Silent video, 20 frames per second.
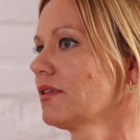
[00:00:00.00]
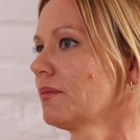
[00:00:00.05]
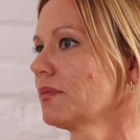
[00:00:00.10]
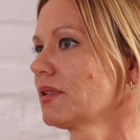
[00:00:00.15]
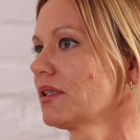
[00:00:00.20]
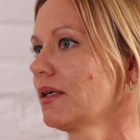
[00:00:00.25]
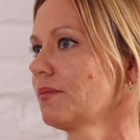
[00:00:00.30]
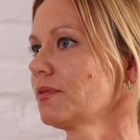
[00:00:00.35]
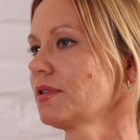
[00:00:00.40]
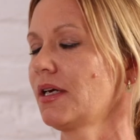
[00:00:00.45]

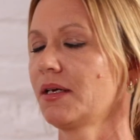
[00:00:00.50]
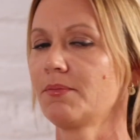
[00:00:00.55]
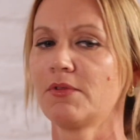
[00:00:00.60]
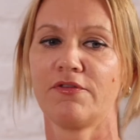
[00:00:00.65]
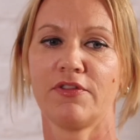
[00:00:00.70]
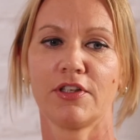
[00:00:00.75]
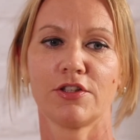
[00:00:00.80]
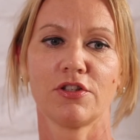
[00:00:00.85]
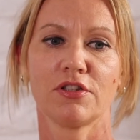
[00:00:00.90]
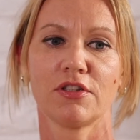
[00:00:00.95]
sometimes. I'm a
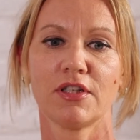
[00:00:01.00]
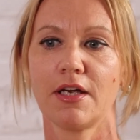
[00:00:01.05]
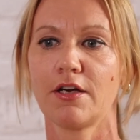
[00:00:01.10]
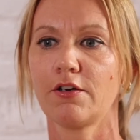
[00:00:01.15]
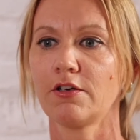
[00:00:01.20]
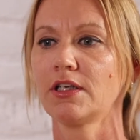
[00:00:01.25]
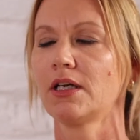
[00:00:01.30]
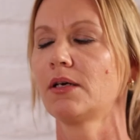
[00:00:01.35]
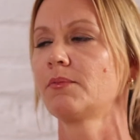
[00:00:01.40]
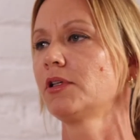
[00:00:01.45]

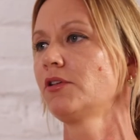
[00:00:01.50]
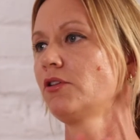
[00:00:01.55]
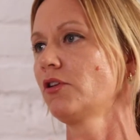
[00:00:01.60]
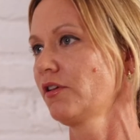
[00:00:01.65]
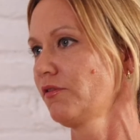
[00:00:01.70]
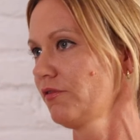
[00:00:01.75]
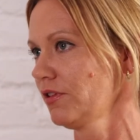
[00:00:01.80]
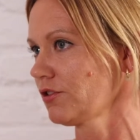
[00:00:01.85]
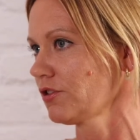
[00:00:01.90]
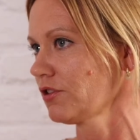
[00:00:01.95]
vegetarian, I'm a
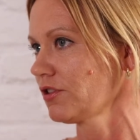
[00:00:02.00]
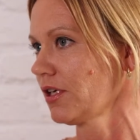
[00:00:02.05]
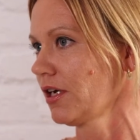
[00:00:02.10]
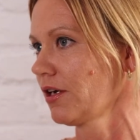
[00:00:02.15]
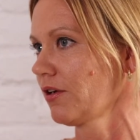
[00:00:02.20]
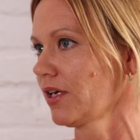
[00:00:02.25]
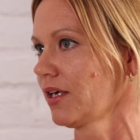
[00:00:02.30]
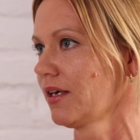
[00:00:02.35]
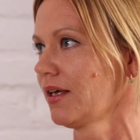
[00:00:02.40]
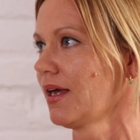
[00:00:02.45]

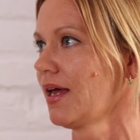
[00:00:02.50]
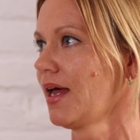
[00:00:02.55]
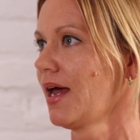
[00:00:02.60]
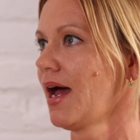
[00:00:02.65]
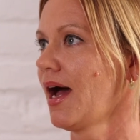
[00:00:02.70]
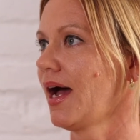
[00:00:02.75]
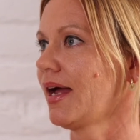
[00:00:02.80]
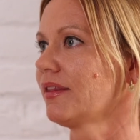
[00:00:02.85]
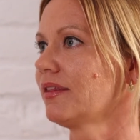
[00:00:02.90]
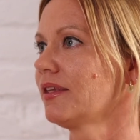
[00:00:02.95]
non-vegetarian.
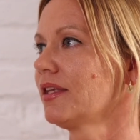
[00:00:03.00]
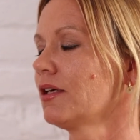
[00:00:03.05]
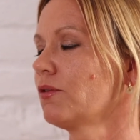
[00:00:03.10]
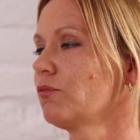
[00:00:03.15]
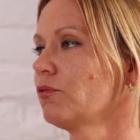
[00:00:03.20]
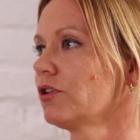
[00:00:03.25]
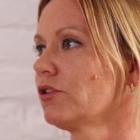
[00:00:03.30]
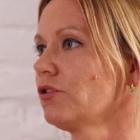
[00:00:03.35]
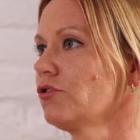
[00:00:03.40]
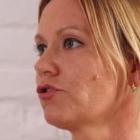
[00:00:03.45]
I think
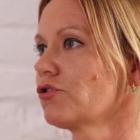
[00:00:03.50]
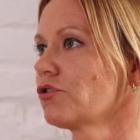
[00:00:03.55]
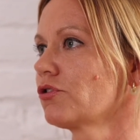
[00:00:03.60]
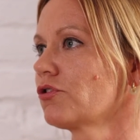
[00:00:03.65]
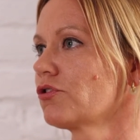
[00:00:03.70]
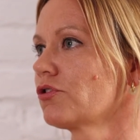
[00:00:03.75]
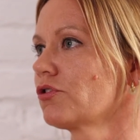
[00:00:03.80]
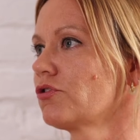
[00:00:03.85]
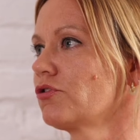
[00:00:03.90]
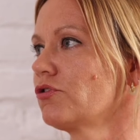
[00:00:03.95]
what you
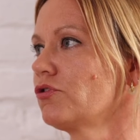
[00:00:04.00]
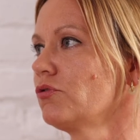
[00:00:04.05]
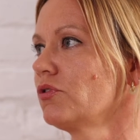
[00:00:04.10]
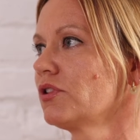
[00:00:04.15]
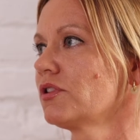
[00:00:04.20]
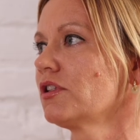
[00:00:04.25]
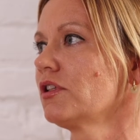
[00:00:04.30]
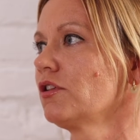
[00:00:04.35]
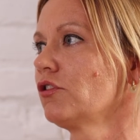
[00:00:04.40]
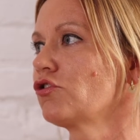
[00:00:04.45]
should just do
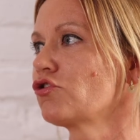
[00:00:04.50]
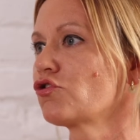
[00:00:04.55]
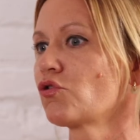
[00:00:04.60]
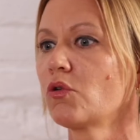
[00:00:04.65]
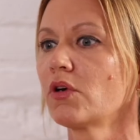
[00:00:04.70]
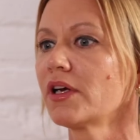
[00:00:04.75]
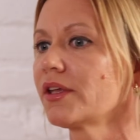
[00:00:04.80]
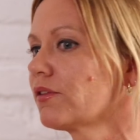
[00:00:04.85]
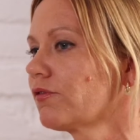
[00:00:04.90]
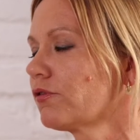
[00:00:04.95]
is
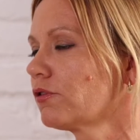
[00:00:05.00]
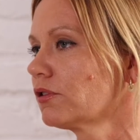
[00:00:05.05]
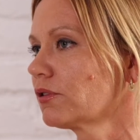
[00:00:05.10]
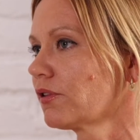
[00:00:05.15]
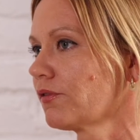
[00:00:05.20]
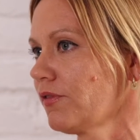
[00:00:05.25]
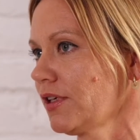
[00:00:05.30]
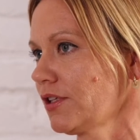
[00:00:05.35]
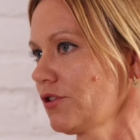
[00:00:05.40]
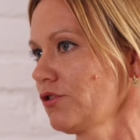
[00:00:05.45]
enjoy the world
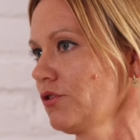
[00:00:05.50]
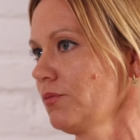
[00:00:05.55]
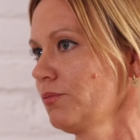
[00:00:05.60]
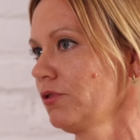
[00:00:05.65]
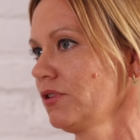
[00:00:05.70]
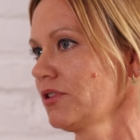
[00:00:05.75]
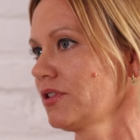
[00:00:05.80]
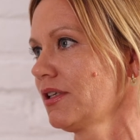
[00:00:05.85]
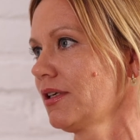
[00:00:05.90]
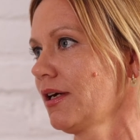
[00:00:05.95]
of
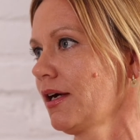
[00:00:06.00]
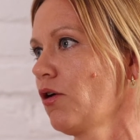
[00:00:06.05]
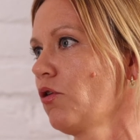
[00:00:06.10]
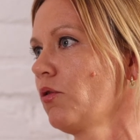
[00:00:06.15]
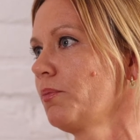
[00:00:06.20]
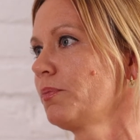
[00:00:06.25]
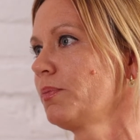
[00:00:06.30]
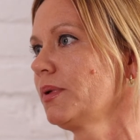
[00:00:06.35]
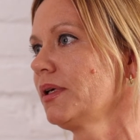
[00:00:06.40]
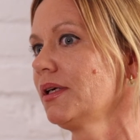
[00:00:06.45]
vegetables, and I
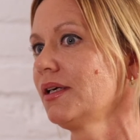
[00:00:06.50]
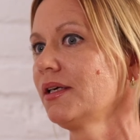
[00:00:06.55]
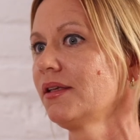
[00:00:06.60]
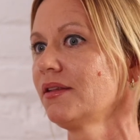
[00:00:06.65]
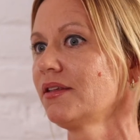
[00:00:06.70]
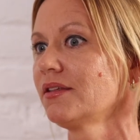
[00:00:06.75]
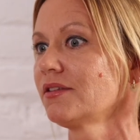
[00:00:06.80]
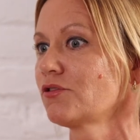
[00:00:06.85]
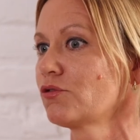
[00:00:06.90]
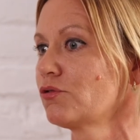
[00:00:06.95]
hope
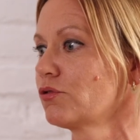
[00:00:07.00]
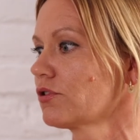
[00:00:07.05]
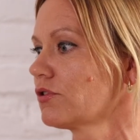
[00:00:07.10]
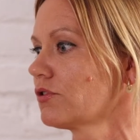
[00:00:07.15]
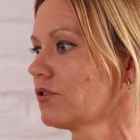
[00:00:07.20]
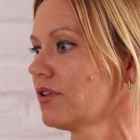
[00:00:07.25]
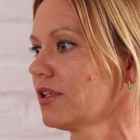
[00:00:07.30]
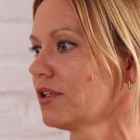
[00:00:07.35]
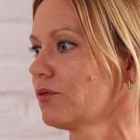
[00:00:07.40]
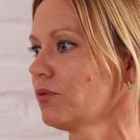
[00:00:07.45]
in this course
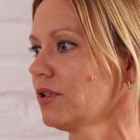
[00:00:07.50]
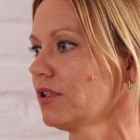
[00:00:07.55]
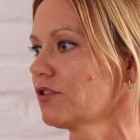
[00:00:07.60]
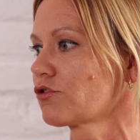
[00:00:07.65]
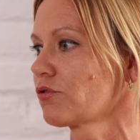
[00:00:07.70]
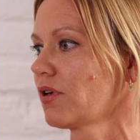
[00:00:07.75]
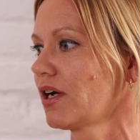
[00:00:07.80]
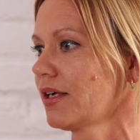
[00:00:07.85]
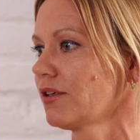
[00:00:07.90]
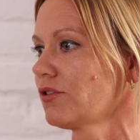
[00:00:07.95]
so that we
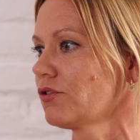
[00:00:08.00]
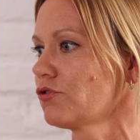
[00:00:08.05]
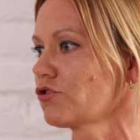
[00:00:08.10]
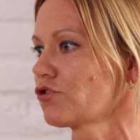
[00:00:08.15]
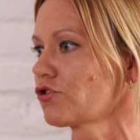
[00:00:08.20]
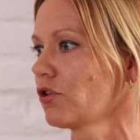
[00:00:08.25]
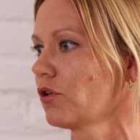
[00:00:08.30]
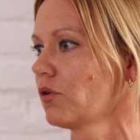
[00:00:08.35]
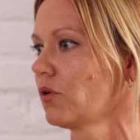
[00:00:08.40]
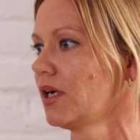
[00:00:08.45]
try to
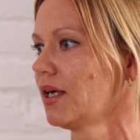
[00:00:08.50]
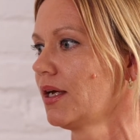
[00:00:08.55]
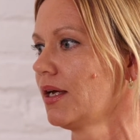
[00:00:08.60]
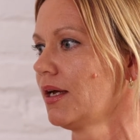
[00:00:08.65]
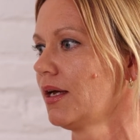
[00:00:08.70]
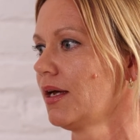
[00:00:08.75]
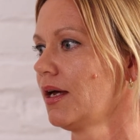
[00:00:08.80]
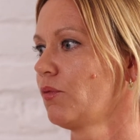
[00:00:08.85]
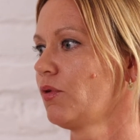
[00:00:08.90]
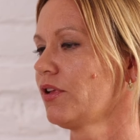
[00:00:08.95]
show
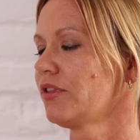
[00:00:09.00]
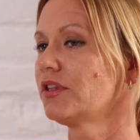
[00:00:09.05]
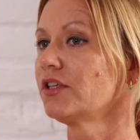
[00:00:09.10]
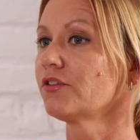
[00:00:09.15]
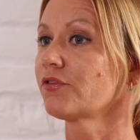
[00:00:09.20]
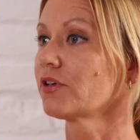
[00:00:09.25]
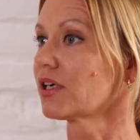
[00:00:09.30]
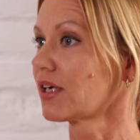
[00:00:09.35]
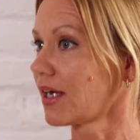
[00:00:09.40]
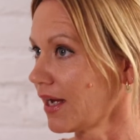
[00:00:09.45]
with
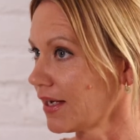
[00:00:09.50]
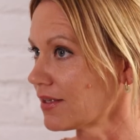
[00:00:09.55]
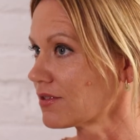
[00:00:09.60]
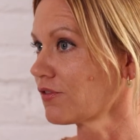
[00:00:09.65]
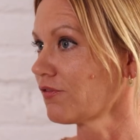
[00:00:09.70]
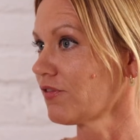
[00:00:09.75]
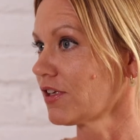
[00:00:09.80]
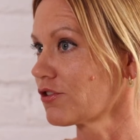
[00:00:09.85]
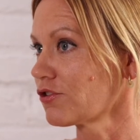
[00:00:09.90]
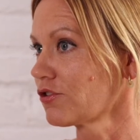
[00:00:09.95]
different kinds
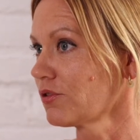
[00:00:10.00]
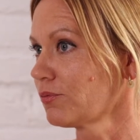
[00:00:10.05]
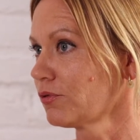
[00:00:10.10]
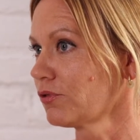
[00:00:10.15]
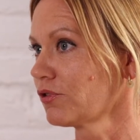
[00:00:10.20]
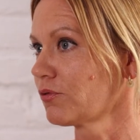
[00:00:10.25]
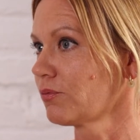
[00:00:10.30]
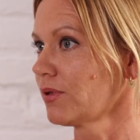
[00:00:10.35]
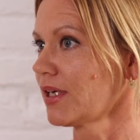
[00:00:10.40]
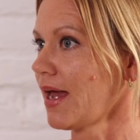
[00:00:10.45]
of
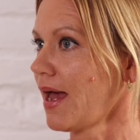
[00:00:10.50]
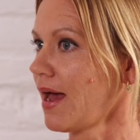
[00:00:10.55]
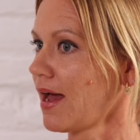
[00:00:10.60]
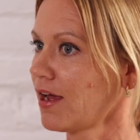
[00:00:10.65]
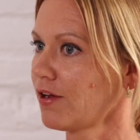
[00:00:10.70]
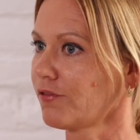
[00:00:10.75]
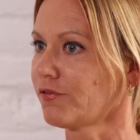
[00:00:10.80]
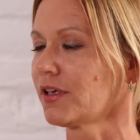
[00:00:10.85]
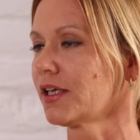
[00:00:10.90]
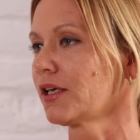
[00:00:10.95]
vegetables we
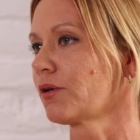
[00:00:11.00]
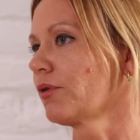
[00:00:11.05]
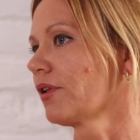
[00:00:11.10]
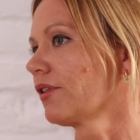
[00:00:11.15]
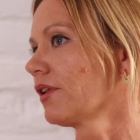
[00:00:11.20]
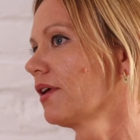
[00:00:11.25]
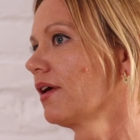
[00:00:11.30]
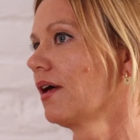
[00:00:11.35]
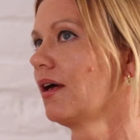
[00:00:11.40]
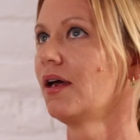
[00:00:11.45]
have, like
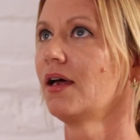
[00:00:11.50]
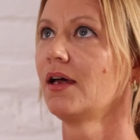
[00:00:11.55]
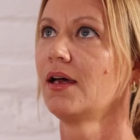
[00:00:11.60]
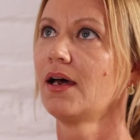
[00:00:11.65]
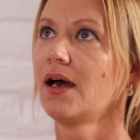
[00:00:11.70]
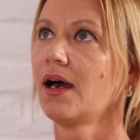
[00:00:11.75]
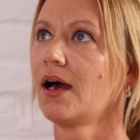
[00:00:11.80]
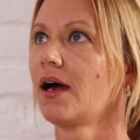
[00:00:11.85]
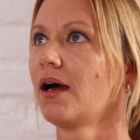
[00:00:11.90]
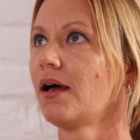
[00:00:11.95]
with a,
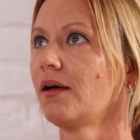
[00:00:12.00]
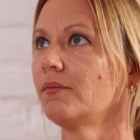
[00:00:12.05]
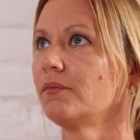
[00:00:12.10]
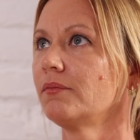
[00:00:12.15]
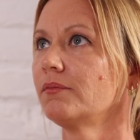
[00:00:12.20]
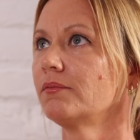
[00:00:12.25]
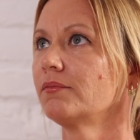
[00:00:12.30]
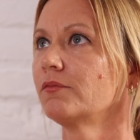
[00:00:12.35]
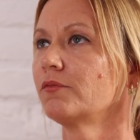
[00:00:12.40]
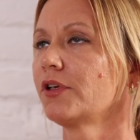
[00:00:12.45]

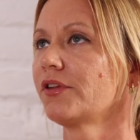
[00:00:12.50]
um,